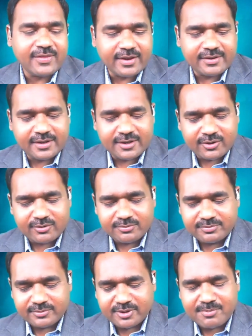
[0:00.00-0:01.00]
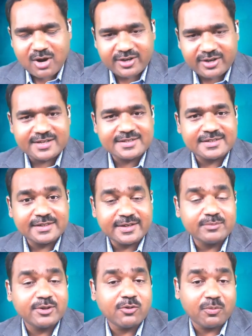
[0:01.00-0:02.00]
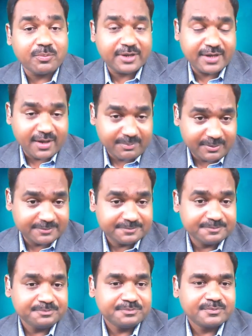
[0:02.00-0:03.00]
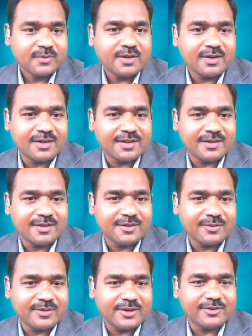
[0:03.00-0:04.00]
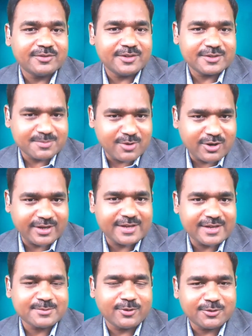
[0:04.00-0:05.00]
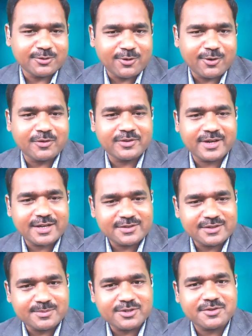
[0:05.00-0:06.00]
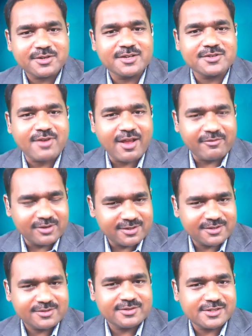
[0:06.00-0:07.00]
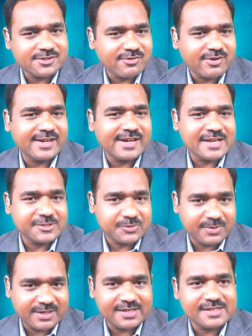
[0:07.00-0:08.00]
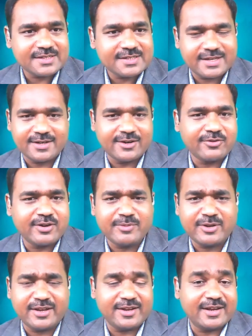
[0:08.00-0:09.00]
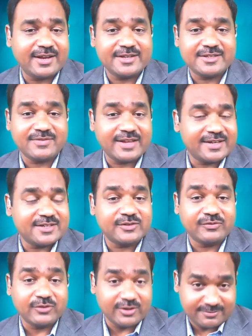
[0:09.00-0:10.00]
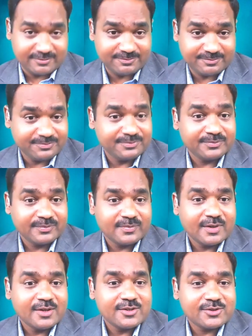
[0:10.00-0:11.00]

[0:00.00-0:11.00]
that, market is a little bit opening up. And, this morning I spoke to one of our customer. He traveled to Detroit last week. He said, our American Airlines flight is full. So